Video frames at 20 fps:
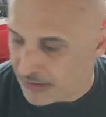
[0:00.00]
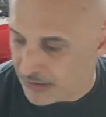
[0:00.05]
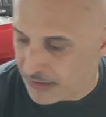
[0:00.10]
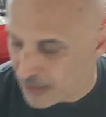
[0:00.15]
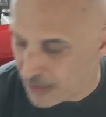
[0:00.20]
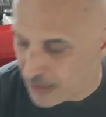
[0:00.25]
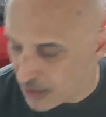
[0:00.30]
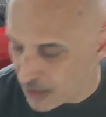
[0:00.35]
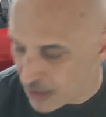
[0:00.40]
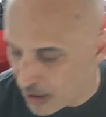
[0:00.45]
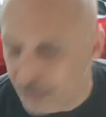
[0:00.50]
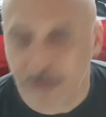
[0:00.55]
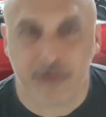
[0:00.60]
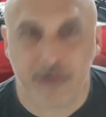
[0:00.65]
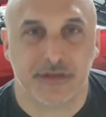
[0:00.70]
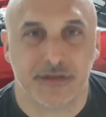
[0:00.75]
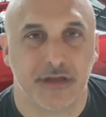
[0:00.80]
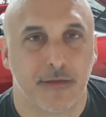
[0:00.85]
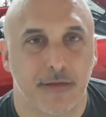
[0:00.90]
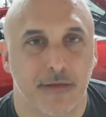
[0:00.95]
all
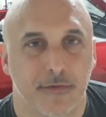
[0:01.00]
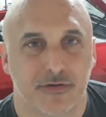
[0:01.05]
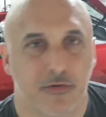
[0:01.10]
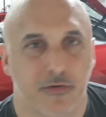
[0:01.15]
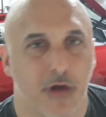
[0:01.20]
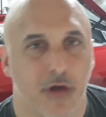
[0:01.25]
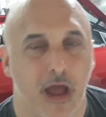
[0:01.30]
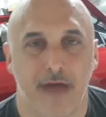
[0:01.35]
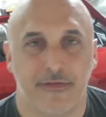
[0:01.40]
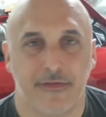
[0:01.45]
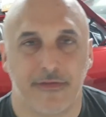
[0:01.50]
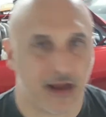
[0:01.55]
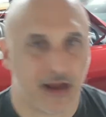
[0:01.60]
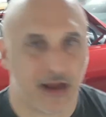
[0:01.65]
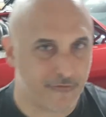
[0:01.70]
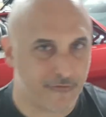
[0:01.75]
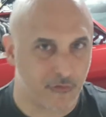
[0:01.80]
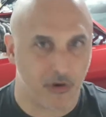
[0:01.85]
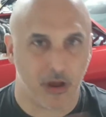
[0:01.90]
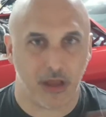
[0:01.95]
those numbers that I've
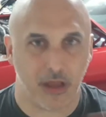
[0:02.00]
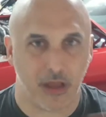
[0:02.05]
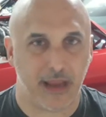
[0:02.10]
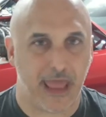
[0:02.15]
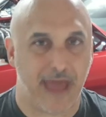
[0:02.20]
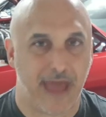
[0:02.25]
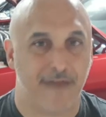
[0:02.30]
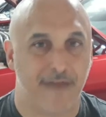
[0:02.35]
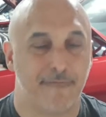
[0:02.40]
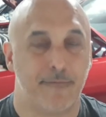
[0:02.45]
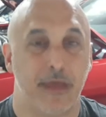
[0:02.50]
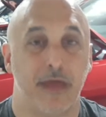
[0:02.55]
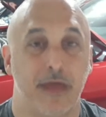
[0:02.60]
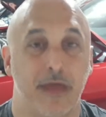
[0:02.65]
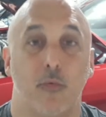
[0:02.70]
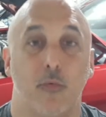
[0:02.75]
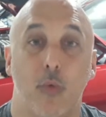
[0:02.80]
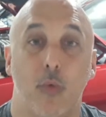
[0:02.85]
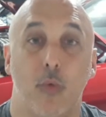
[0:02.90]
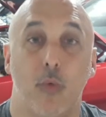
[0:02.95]
run have
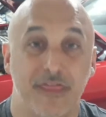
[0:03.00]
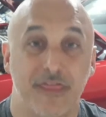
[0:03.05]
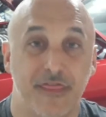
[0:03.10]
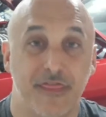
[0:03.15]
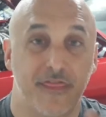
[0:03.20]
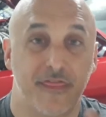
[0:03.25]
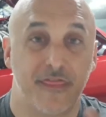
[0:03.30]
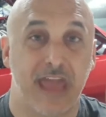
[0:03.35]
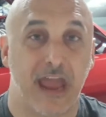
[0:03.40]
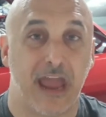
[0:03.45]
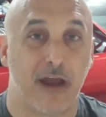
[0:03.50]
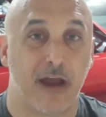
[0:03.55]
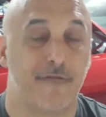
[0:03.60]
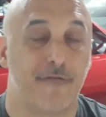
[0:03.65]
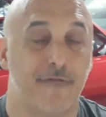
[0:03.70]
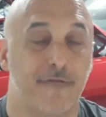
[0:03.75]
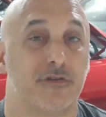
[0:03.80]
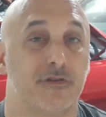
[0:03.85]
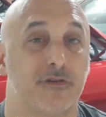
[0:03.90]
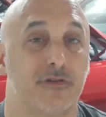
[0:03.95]
been with the air
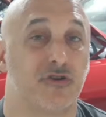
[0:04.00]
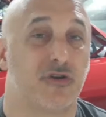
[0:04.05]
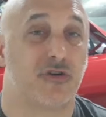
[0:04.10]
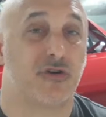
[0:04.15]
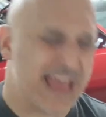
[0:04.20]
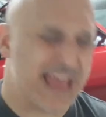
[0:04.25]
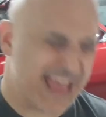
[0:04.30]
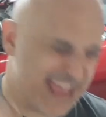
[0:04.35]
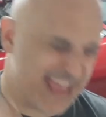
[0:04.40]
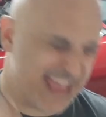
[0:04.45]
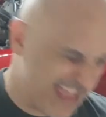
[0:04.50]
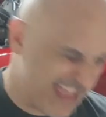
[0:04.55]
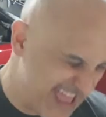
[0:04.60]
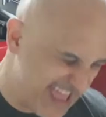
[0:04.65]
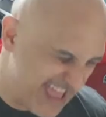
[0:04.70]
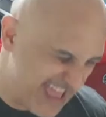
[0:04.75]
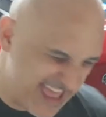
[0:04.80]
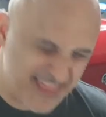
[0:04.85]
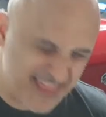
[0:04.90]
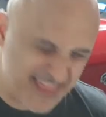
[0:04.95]
filter
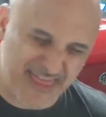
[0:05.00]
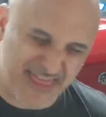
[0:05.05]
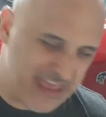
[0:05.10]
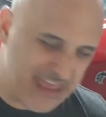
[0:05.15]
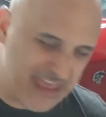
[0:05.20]
in the